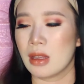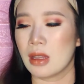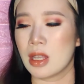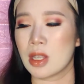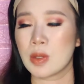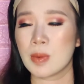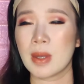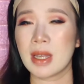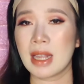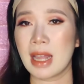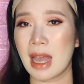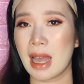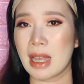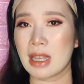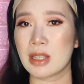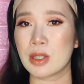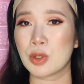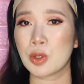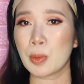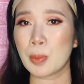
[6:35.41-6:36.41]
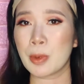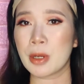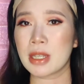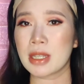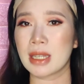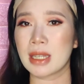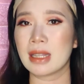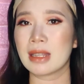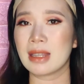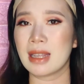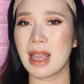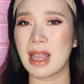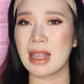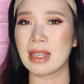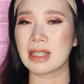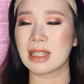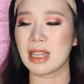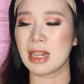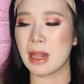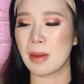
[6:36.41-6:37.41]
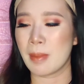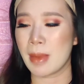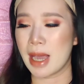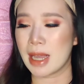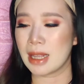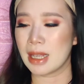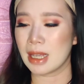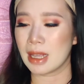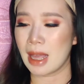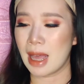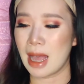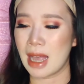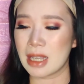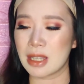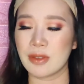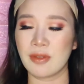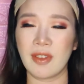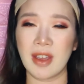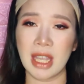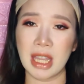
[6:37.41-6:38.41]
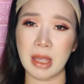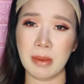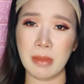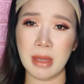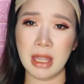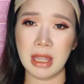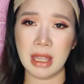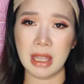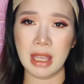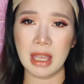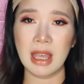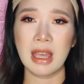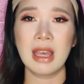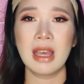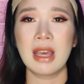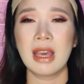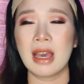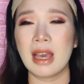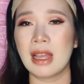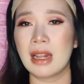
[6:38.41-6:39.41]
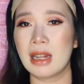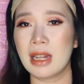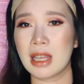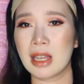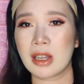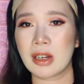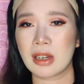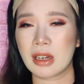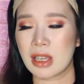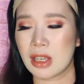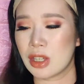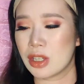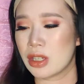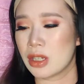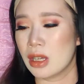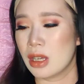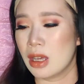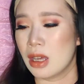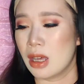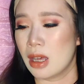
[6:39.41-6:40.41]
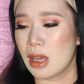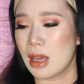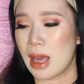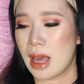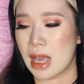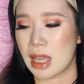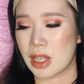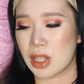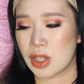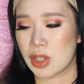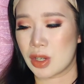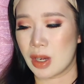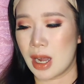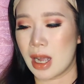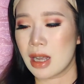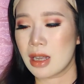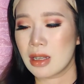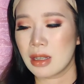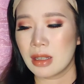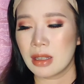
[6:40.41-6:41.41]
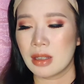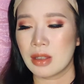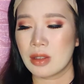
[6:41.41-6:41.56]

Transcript: This one has 2% niacinamide that has vitamin E and licorice extract.